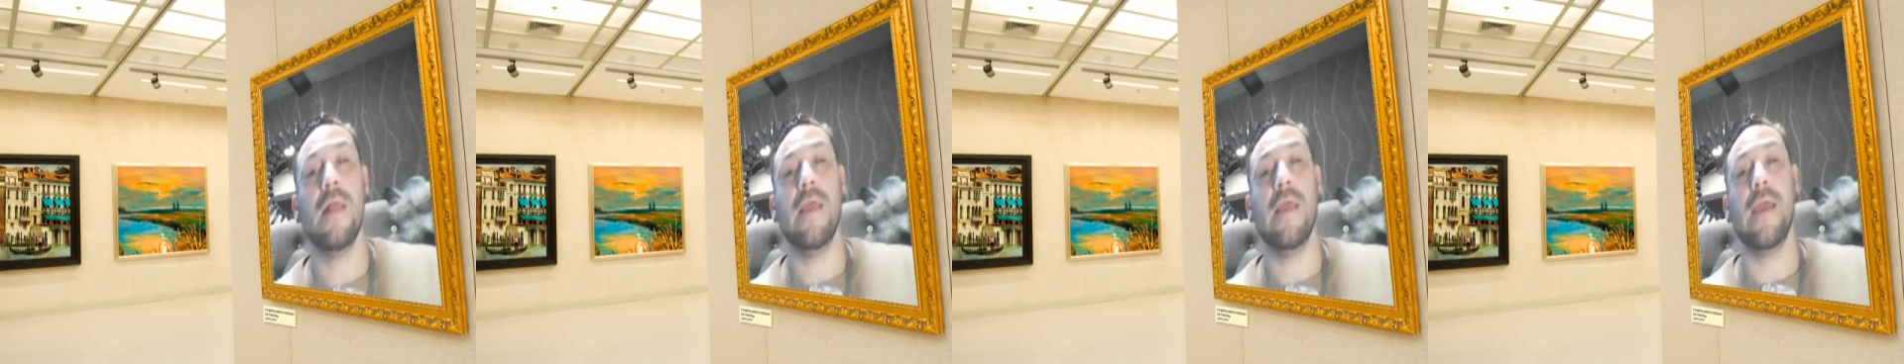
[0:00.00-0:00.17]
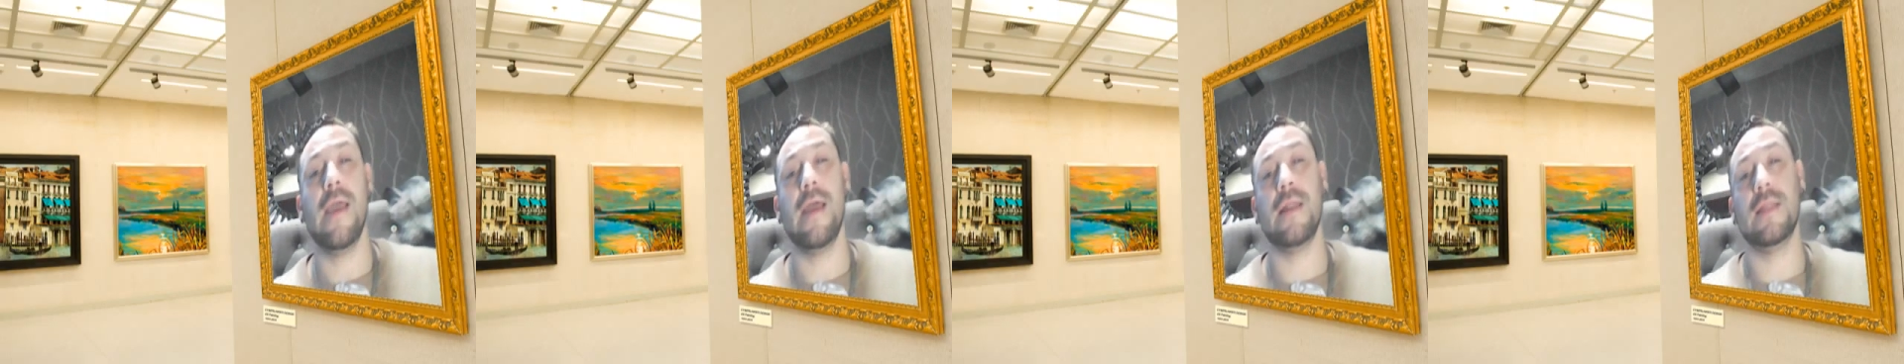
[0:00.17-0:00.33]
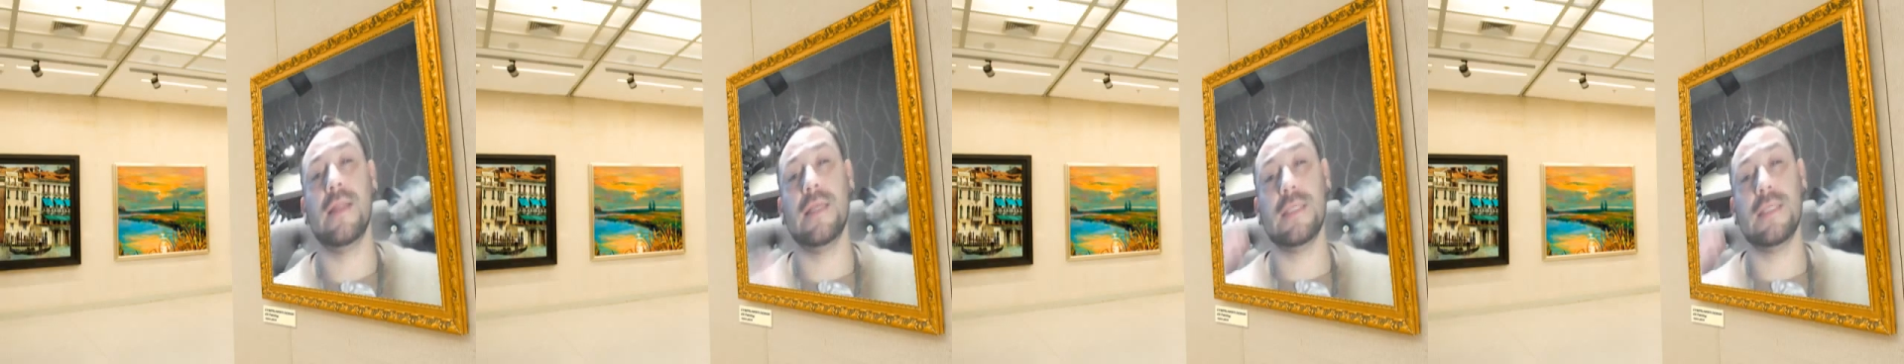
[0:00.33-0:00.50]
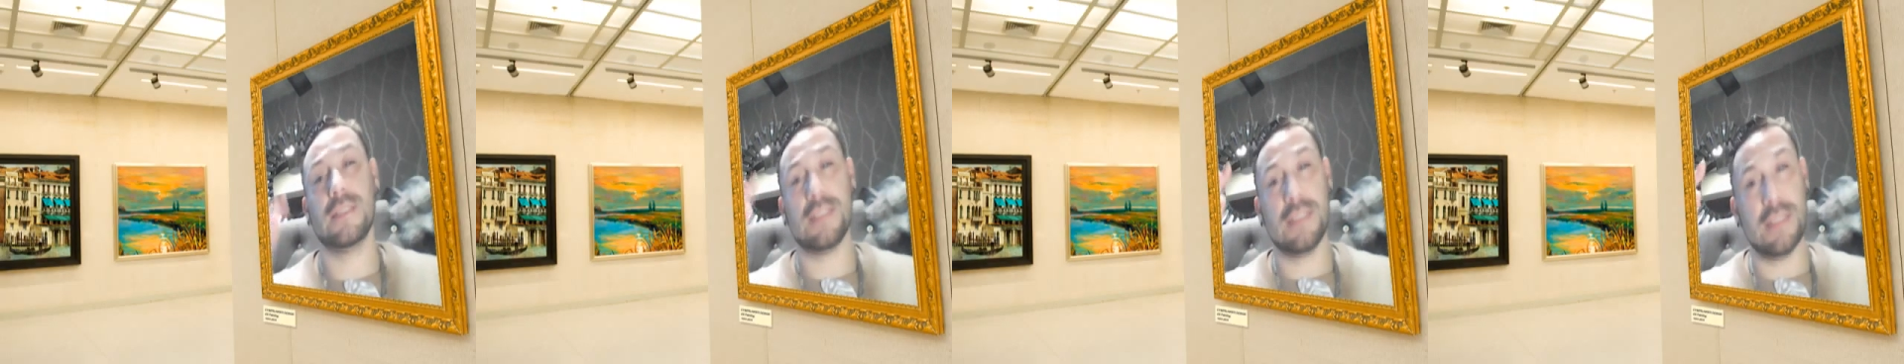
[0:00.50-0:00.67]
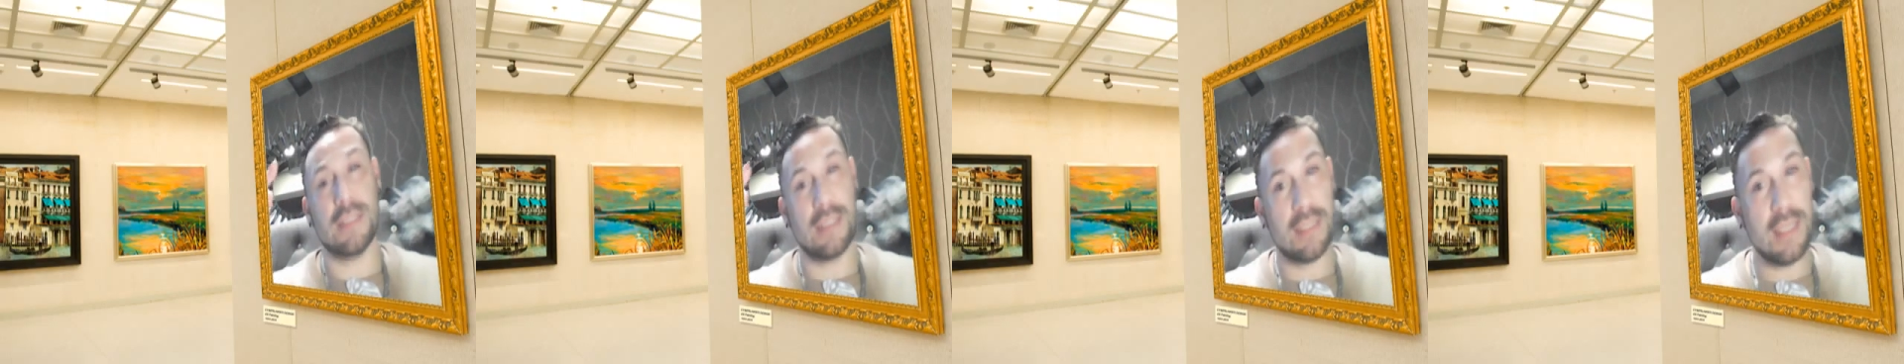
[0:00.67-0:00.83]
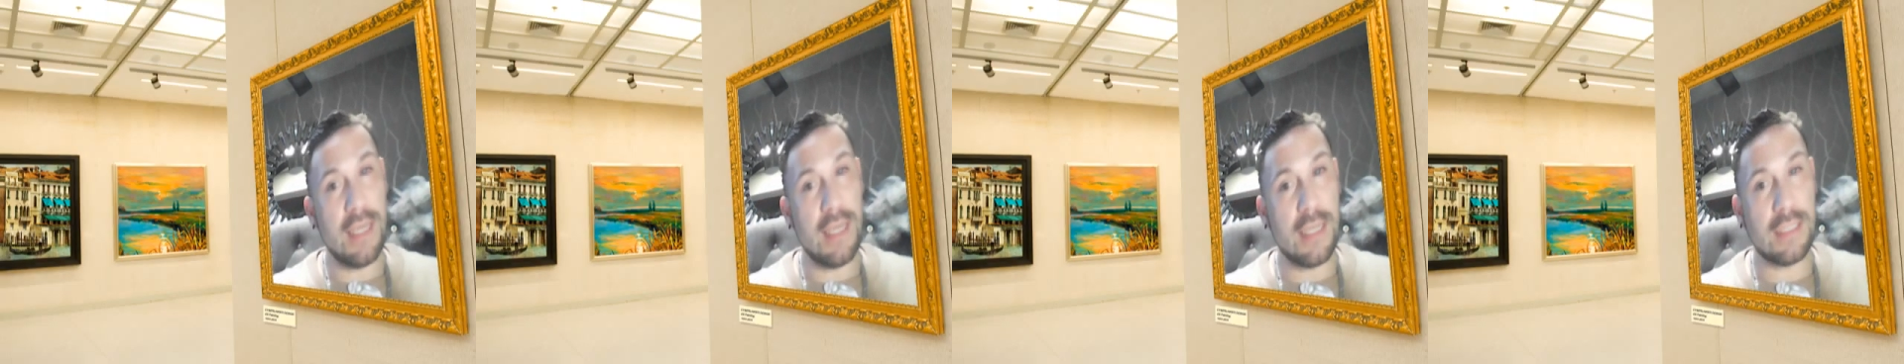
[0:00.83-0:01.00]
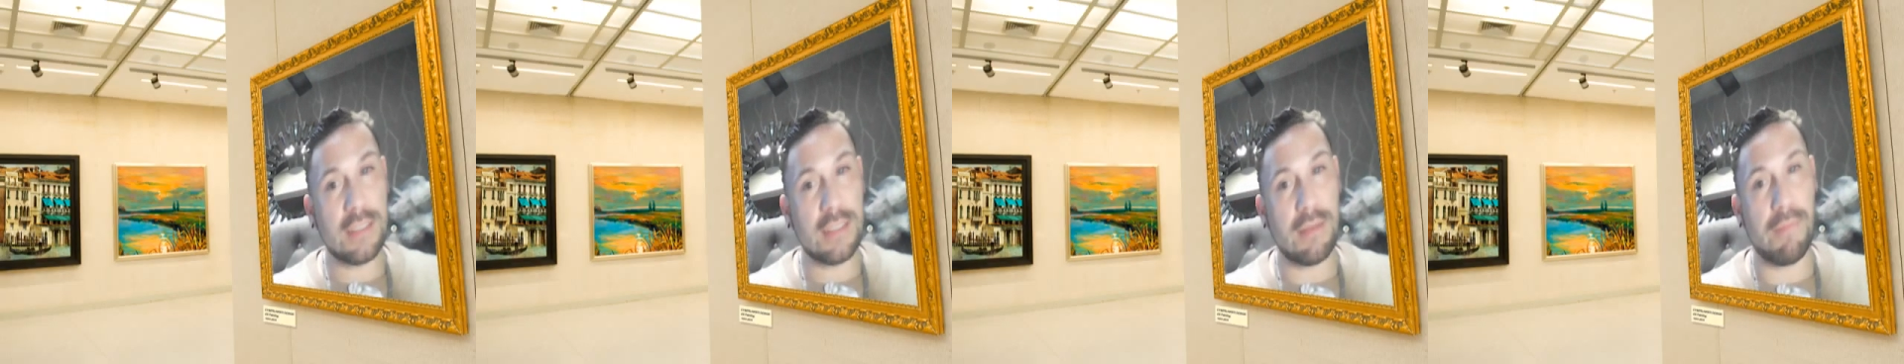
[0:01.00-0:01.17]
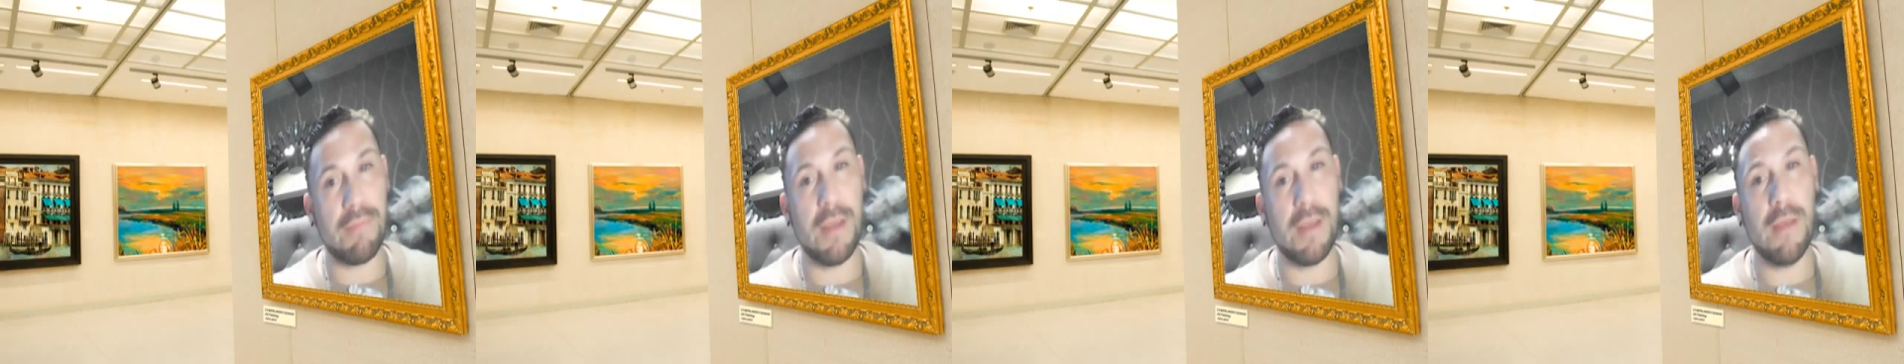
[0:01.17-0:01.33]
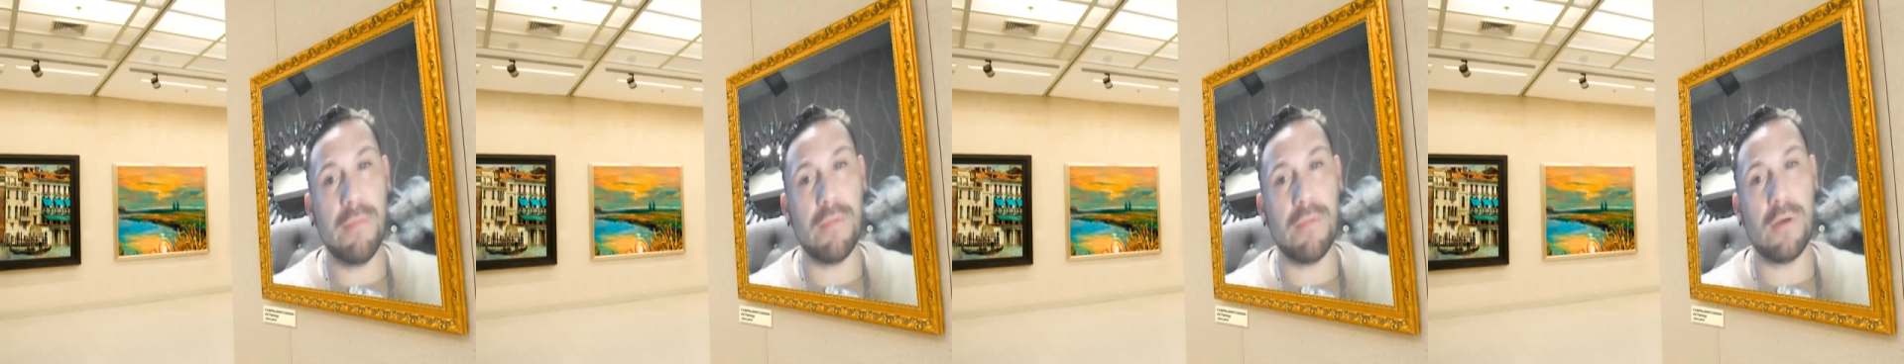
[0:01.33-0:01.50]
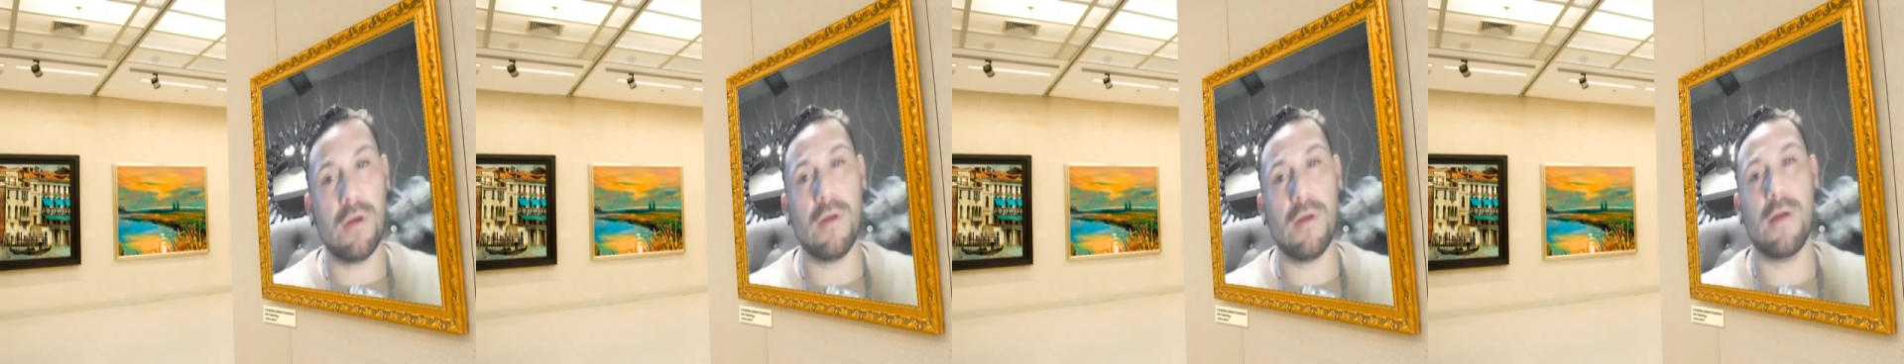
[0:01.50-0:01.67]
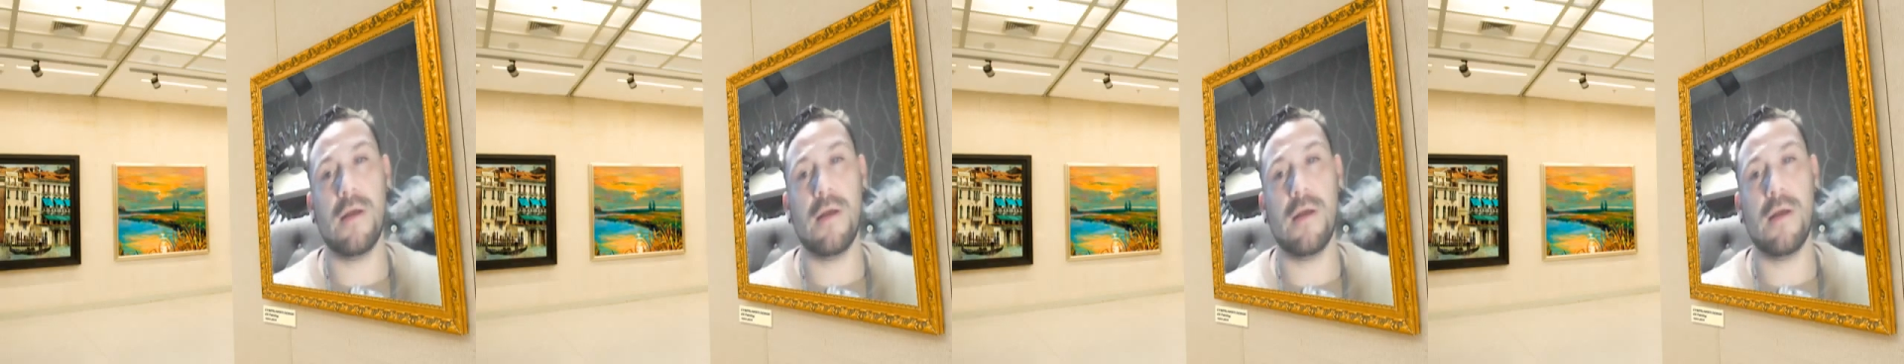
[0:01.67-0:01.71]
And these lists of people,